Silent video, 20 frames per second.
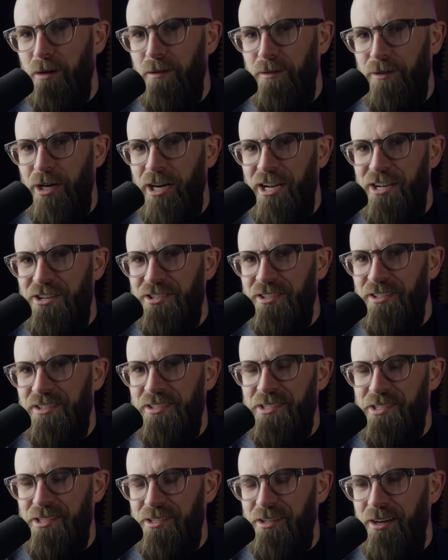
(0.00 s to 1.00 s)
of our
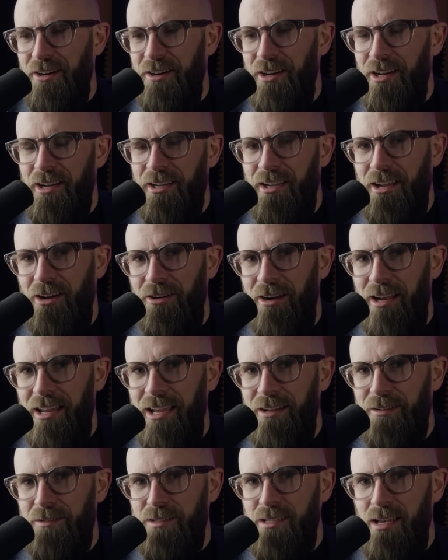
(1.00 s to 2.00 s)
engines are currently
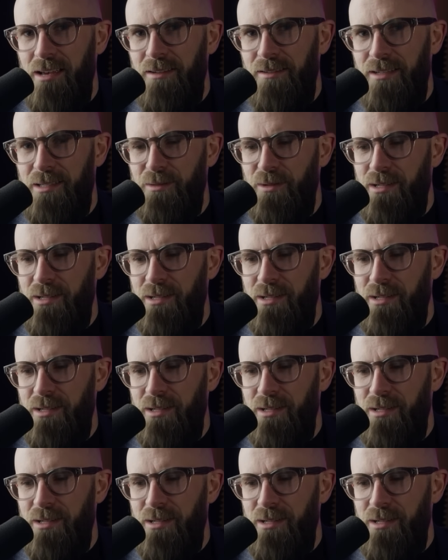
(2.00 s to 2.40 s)
out of service.